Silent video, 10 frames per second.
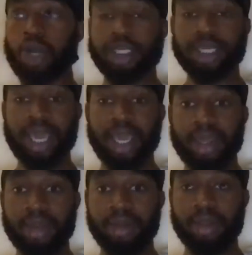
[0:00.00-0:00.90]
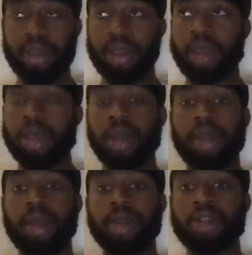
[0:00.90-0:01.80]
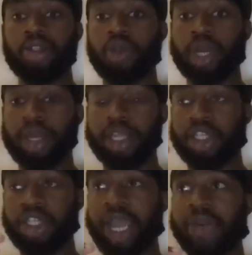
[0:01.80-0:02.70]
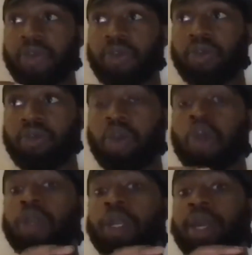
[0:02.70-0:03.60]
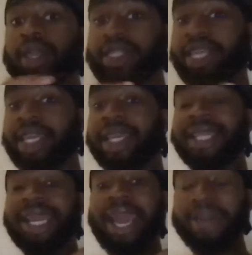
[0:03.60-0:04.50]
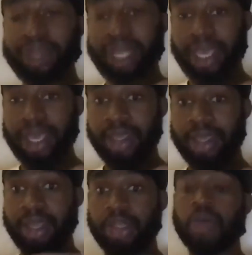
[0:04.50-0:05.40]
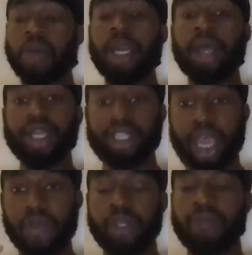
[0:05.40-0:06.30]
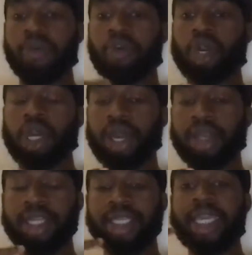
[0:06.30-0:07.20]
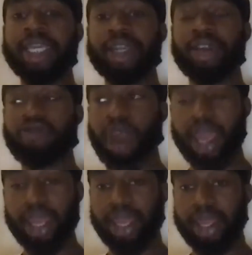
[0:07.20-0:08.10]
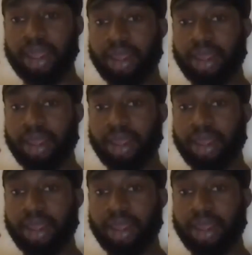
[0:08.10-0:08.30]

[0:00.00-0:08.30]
a take, do another channel, record another take in the left ear, do another channel, then record another take in the right ear.